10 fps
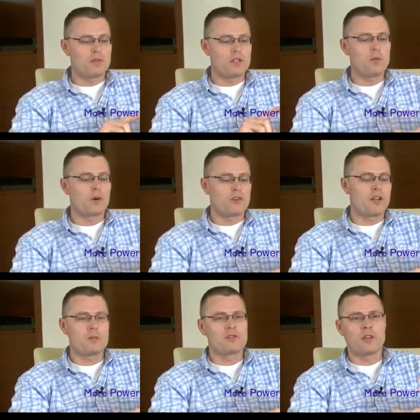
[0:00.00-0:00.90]
We see more
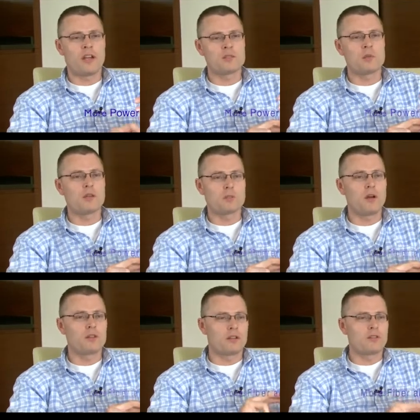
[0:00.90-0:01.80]
transmission lines being
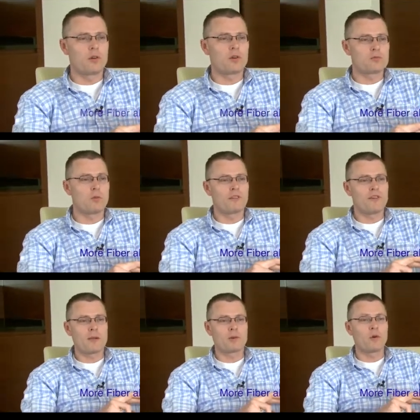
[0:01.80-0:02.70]
built and of course more
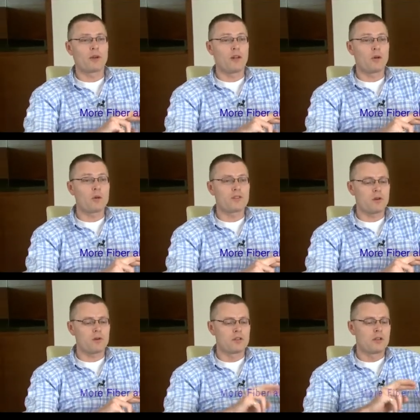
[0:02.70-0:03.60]
fiber going along with
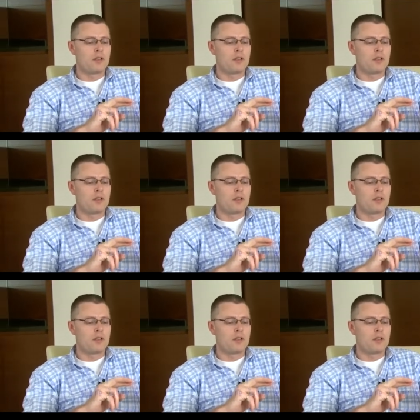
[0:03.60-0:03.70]
those.